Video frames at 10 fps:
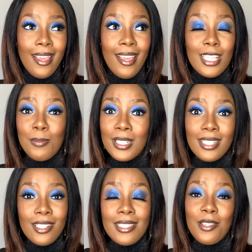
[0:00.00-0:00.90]
especially
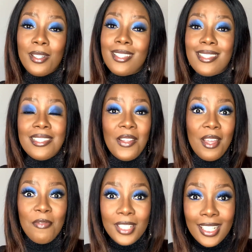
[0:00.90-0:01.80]
considering this is South
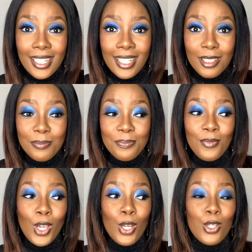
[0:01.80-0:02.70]
Africa.
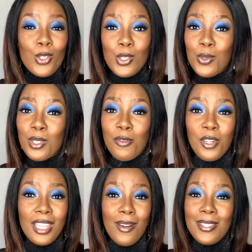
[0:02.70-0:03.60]
So she was afraid
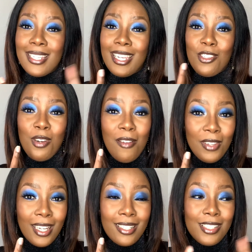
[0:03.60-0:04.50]
that I was gonna get
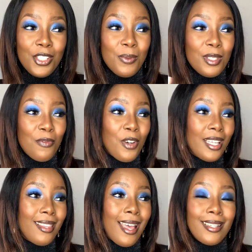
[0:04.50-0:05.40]
trafficked. She was afraid
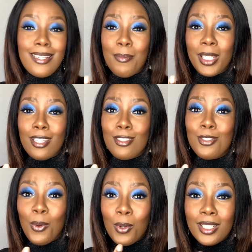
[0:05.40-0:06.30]
that I'm gonna get
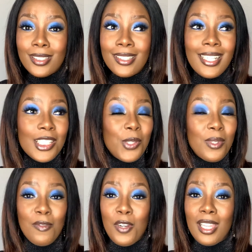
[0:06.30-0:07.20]
stolen. She was
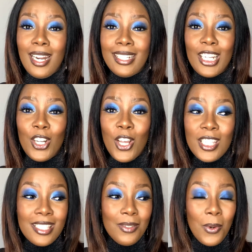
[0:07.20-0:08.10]
afraid that I'd get
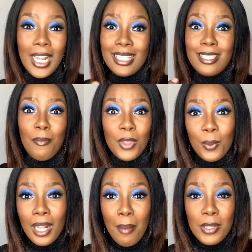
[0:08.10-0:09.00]
lost or like something would
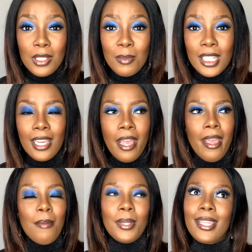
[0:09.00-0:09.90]
happen to me.
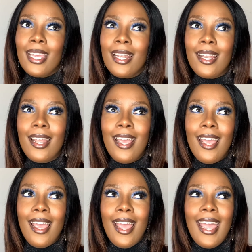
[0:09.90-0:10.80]
But then
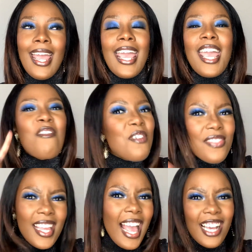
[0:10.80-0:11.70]

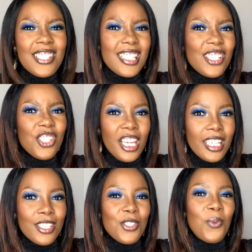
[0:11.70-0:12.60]
everything actually
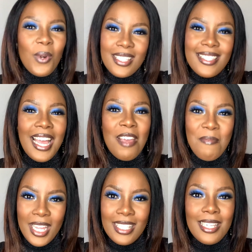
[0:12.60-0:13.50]
changed once I
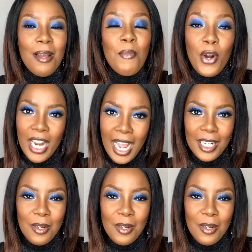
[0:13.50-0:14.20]
met Bonang.